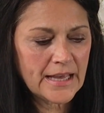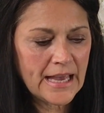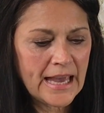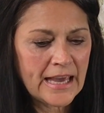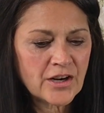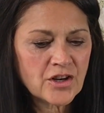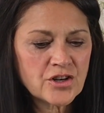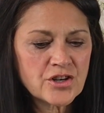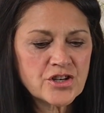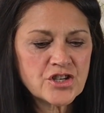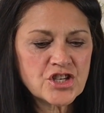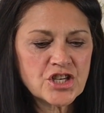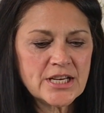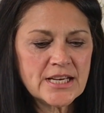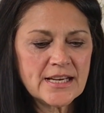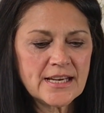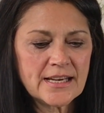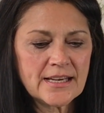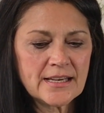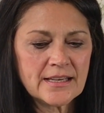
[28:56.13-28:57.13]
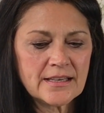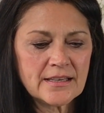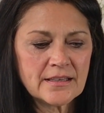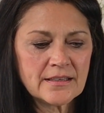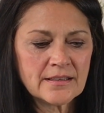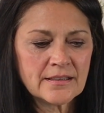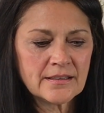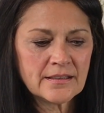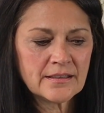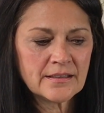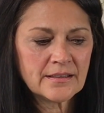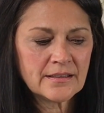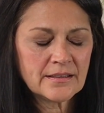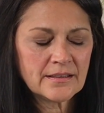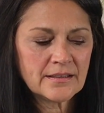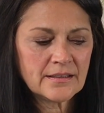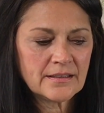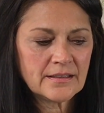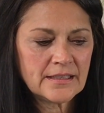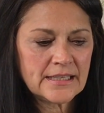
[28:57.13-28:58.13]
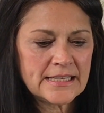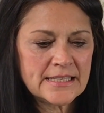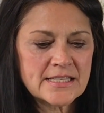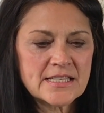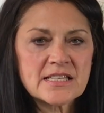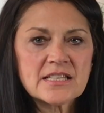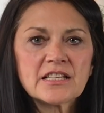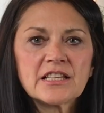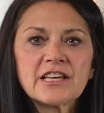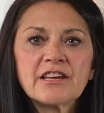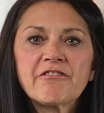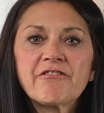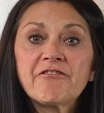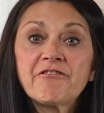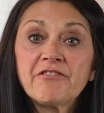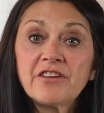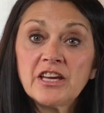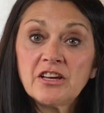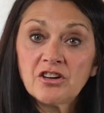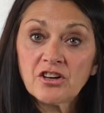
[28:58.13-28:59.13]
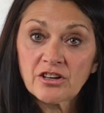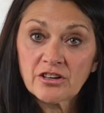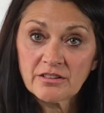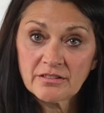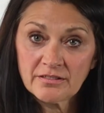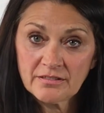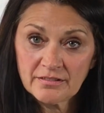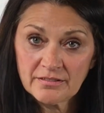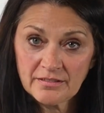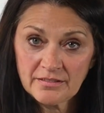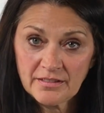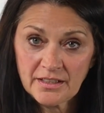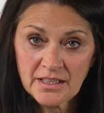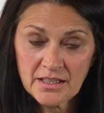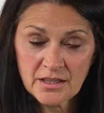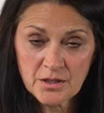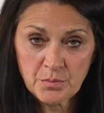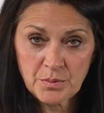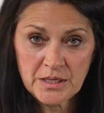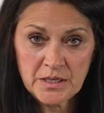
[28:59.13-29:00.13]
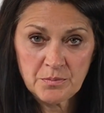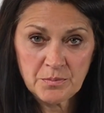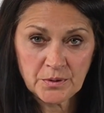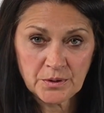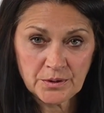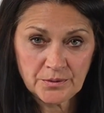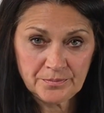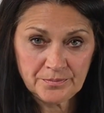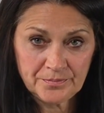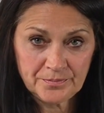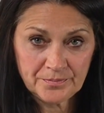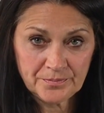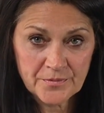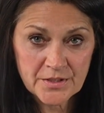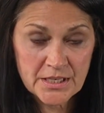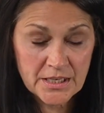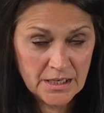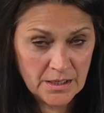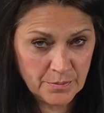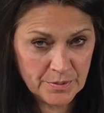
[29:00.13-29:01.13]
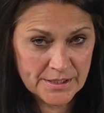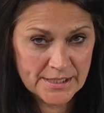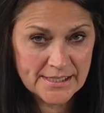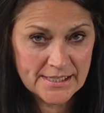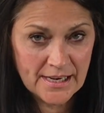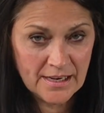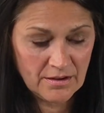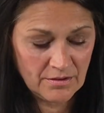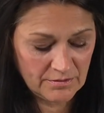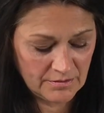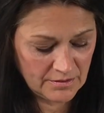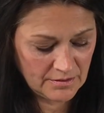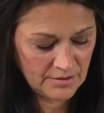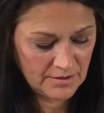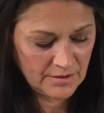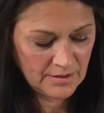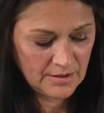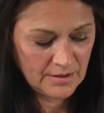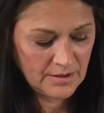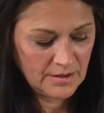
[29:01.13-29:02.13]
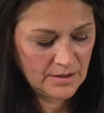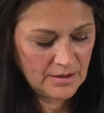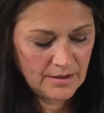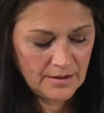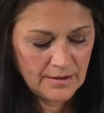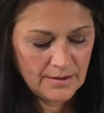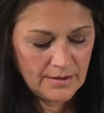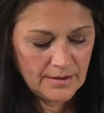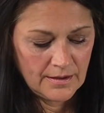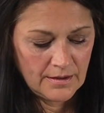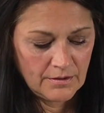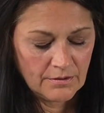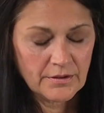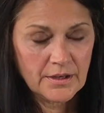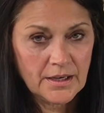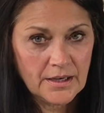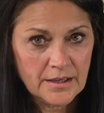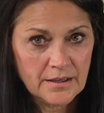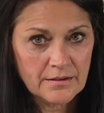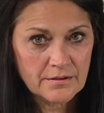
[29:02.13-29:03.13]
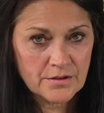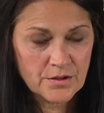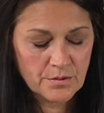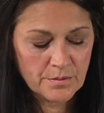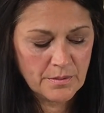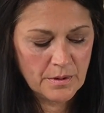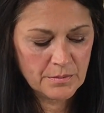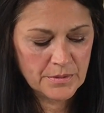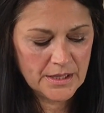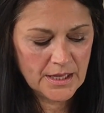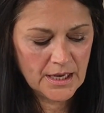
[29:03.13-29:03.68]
energy in instilling fear in the people to keep us down. Okay, so remember